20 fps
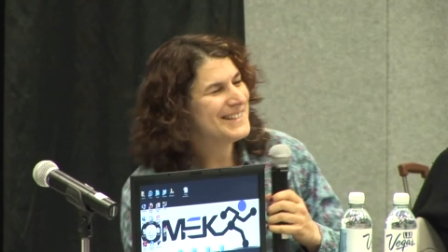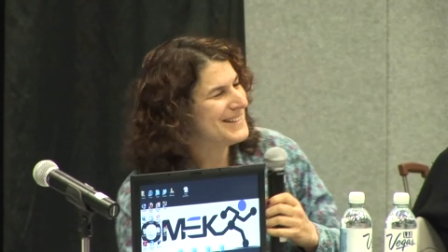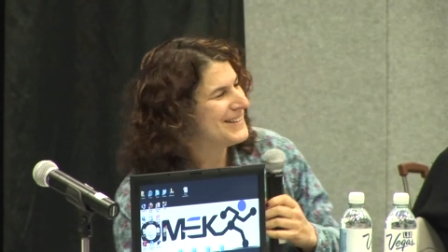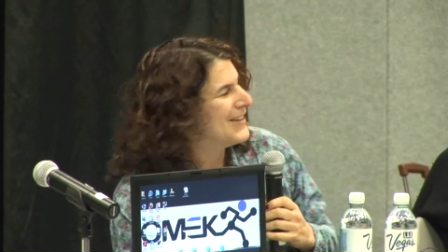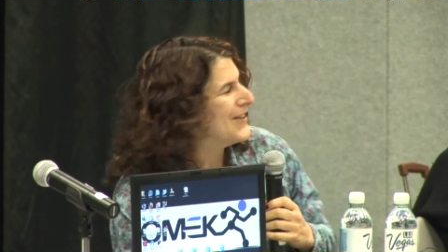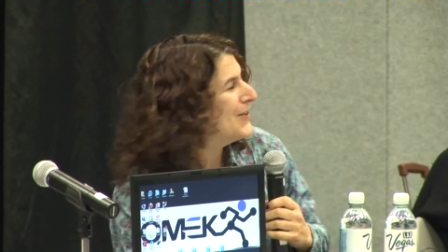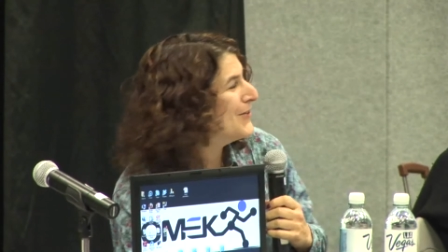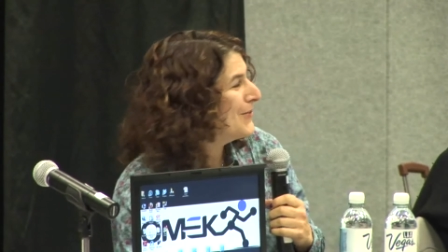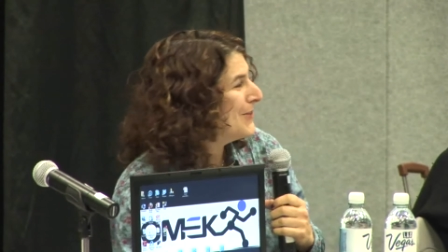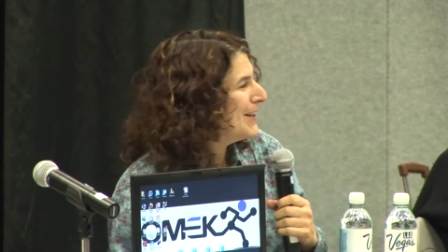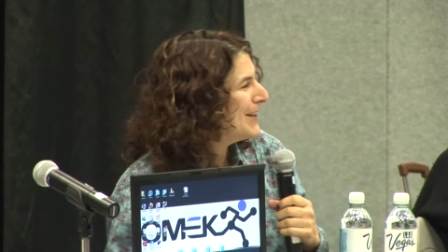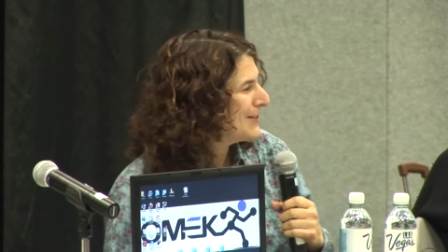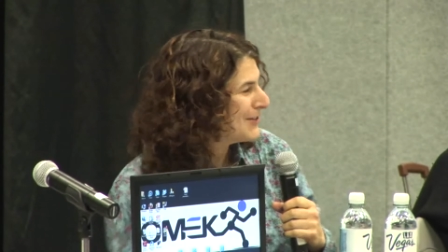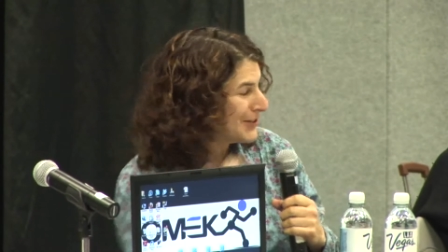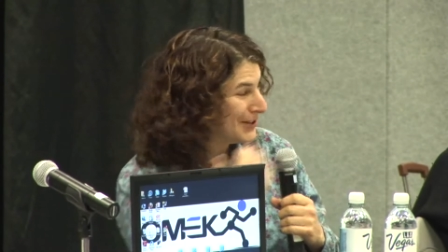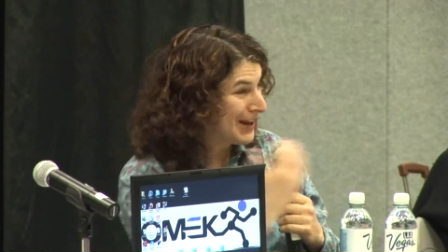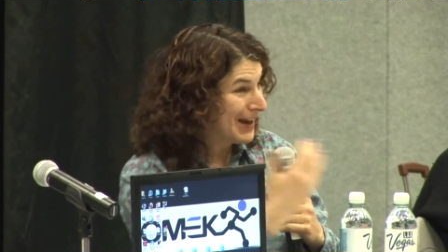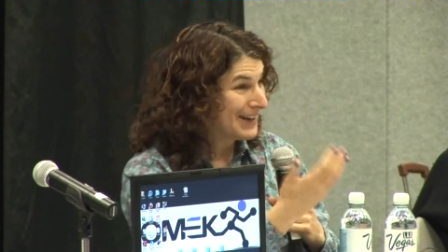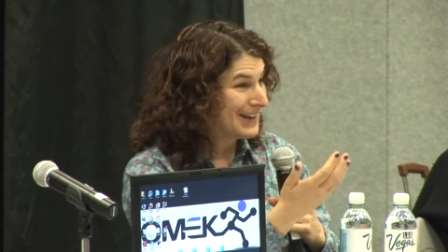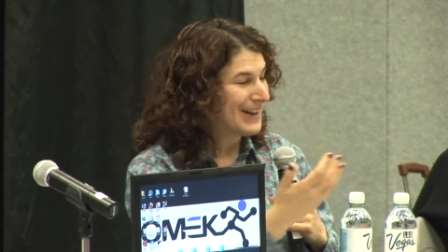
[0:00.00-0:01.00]
So it
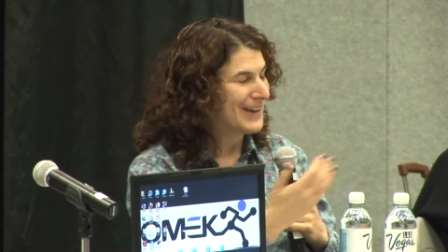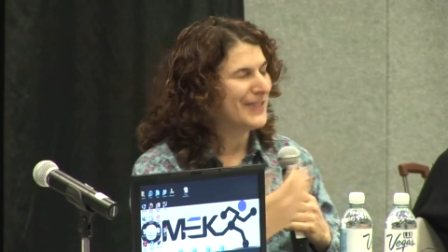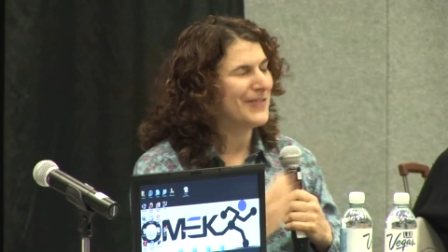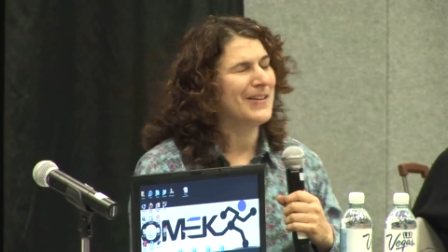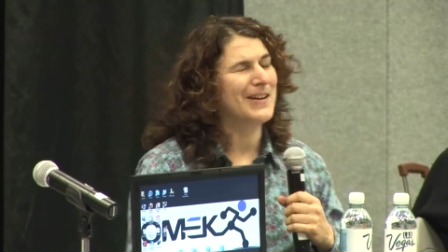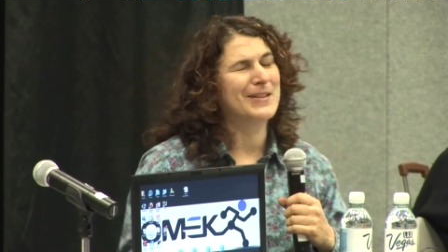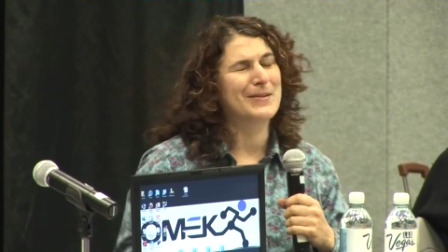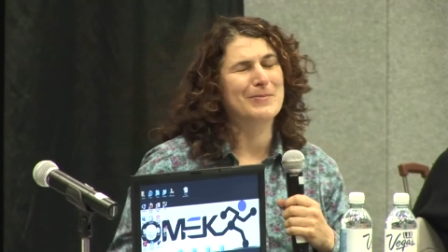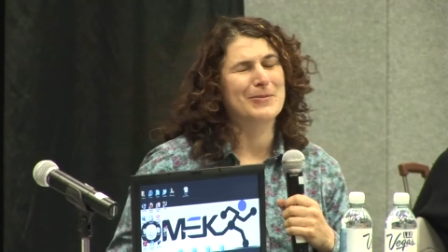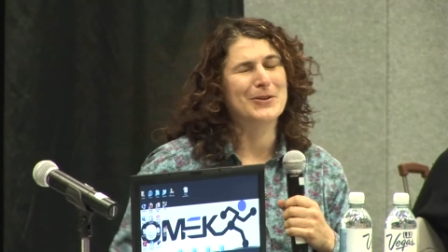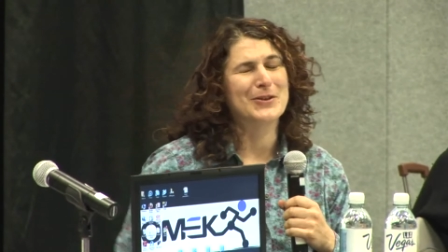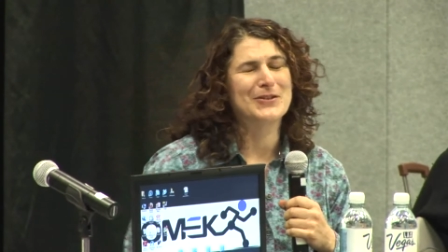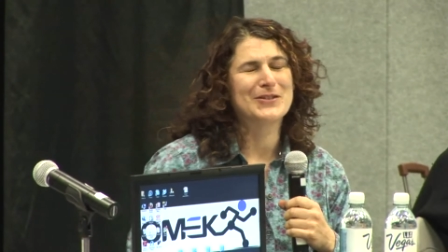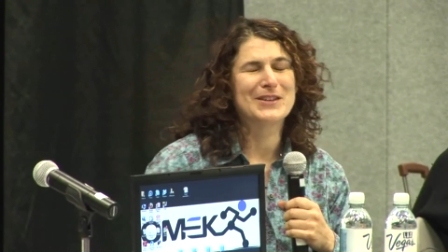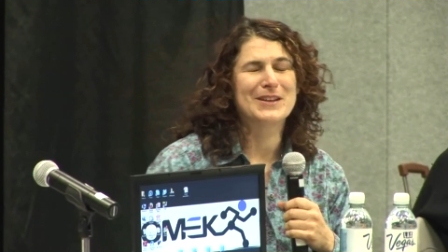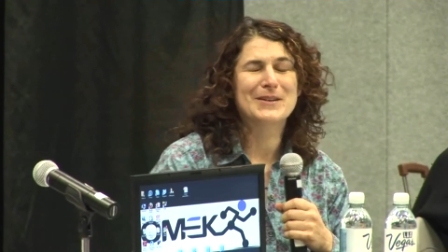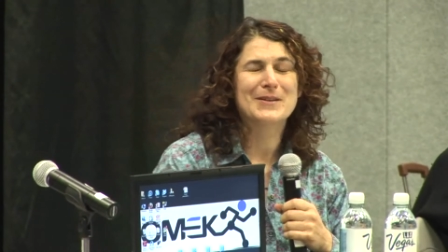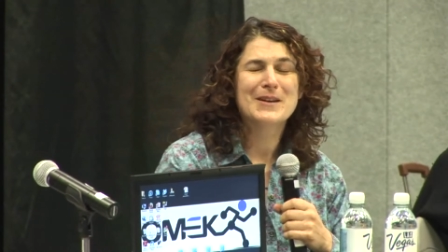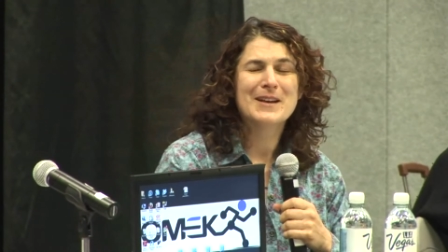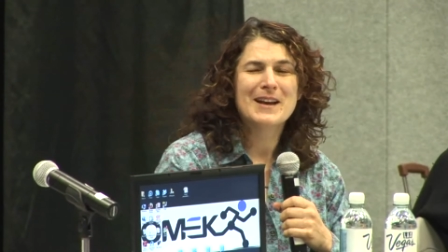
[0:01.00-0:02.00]
could identify the
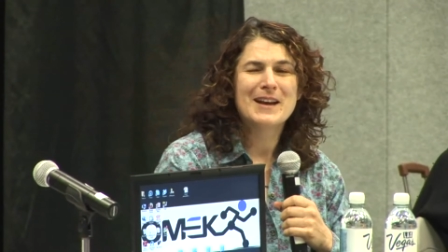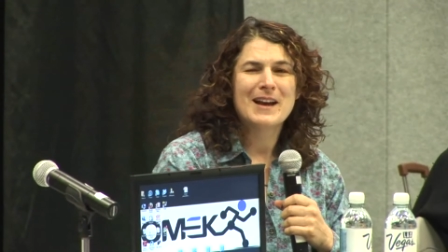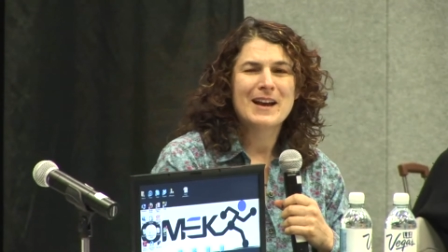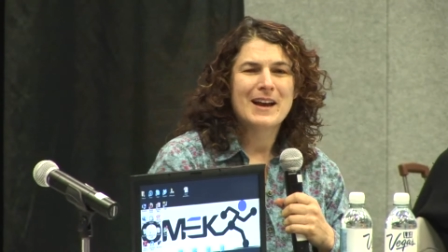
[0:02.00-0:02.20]
person.